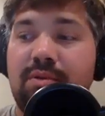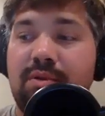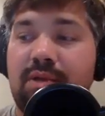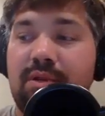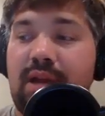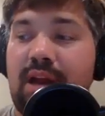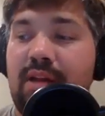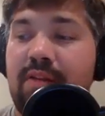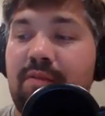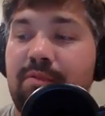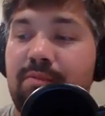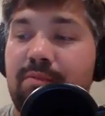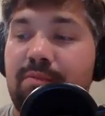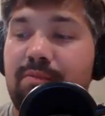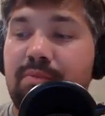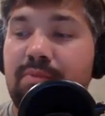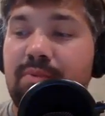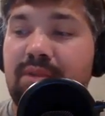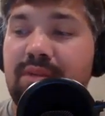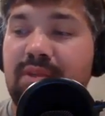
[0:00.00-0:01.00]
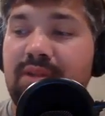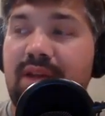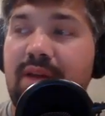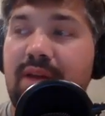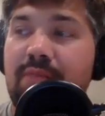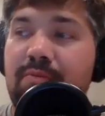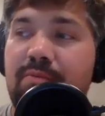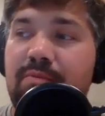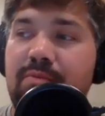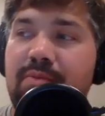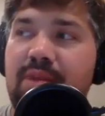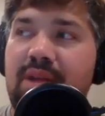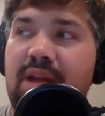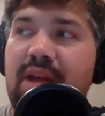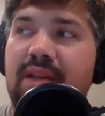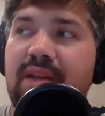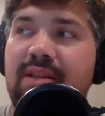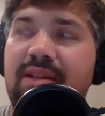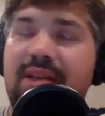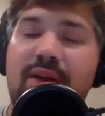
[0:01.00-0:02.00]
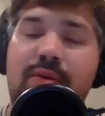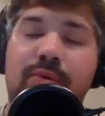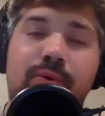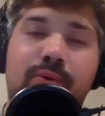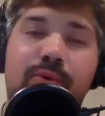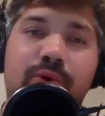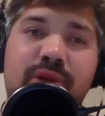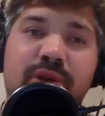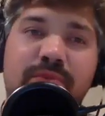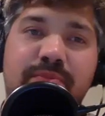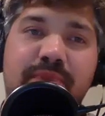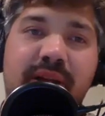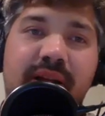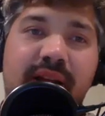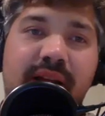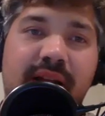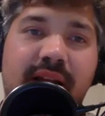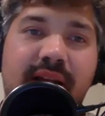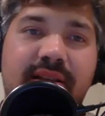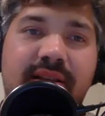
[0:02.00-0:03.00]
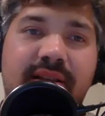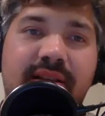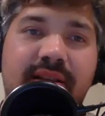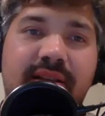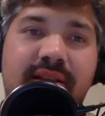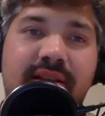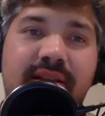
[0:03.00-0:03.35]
kind of not set rules, but like set